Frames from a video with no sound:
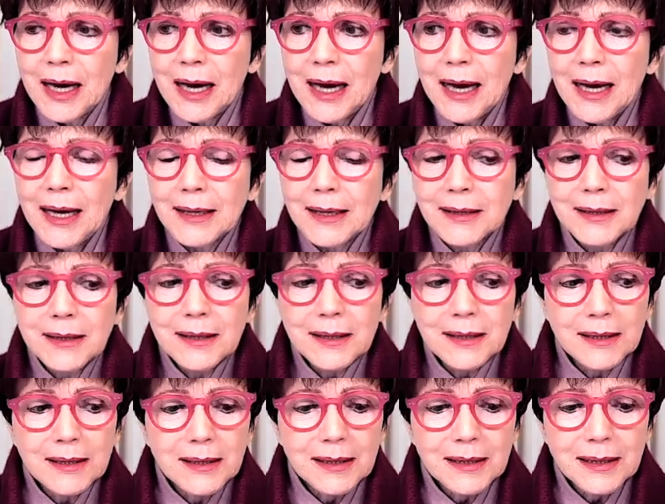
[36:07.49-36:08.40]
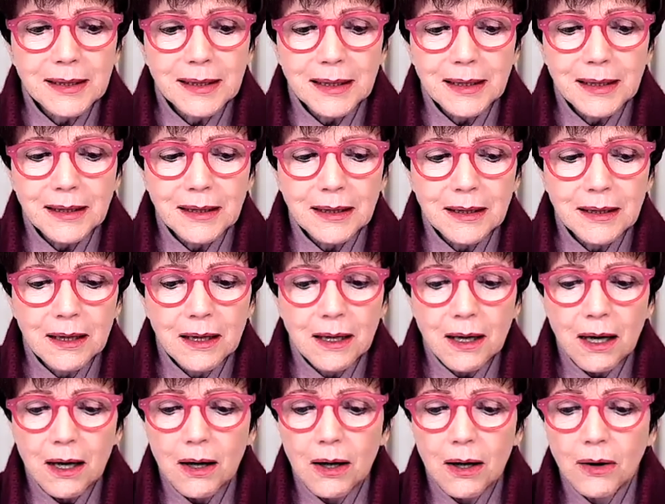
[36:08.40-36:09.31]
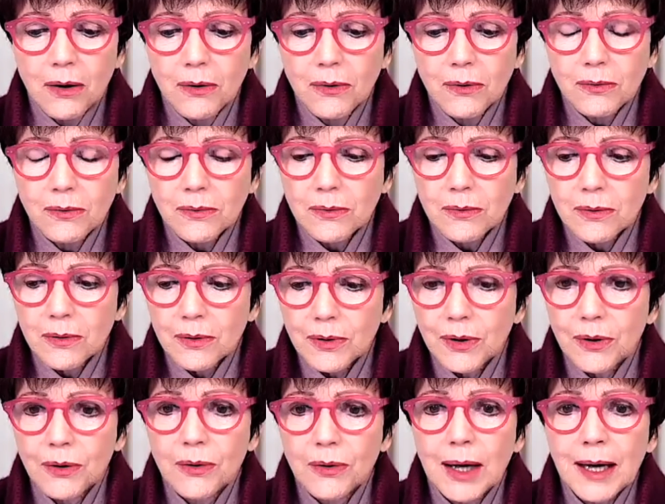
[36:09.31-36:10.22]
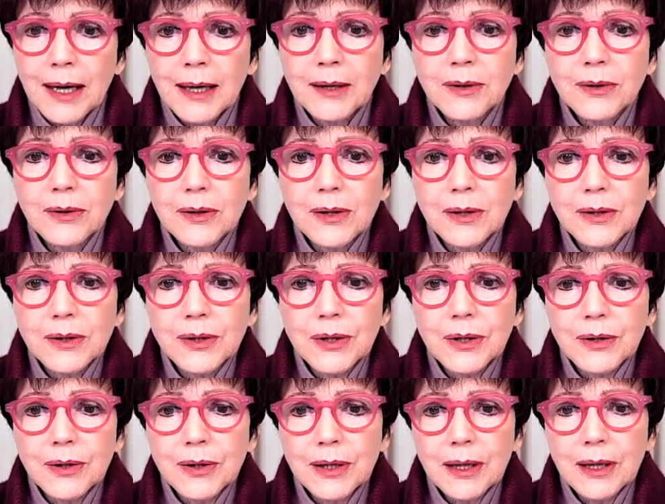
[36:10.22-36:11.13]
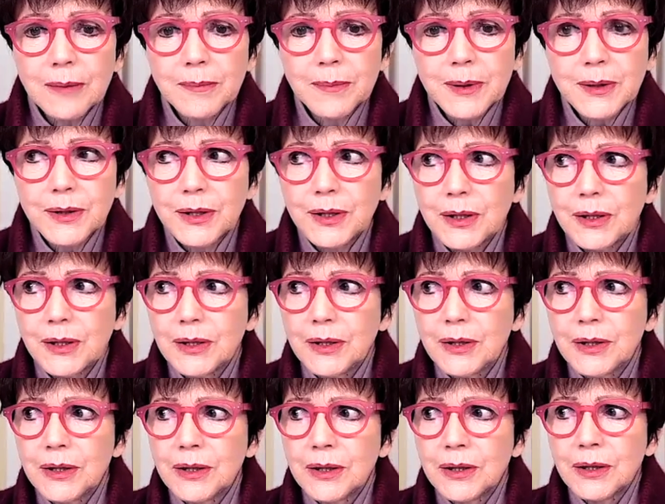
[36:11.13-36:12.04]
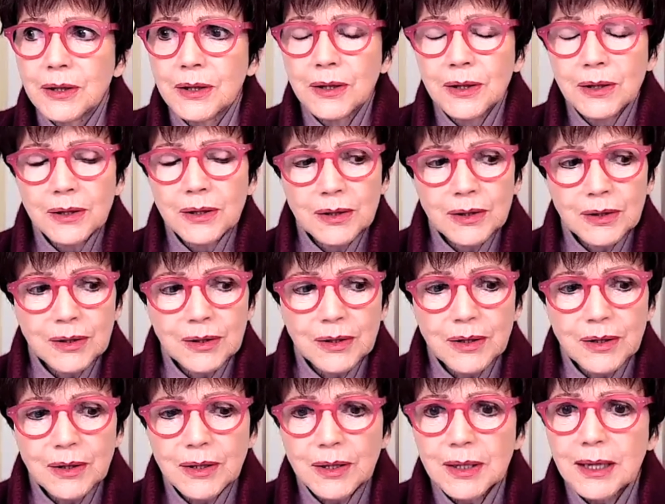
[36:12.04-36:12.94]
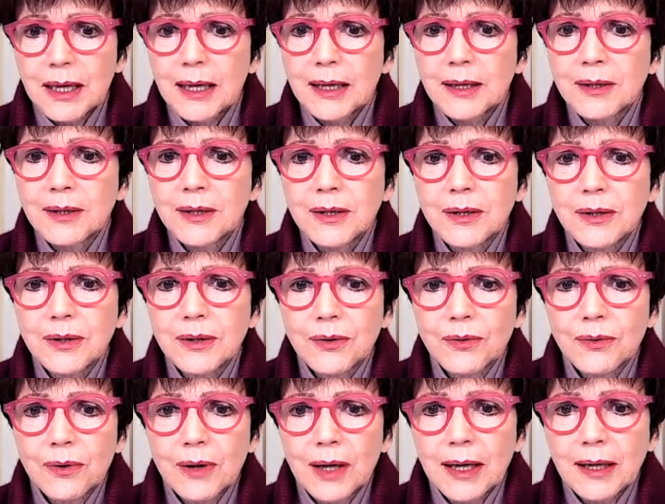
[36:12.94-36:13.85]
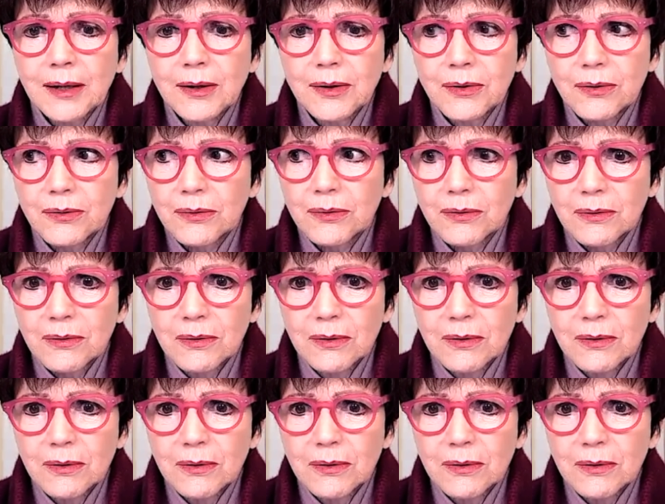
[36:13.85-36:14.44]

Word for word: and she said, oh, your angel has turned up, and she she's saying she's your angel.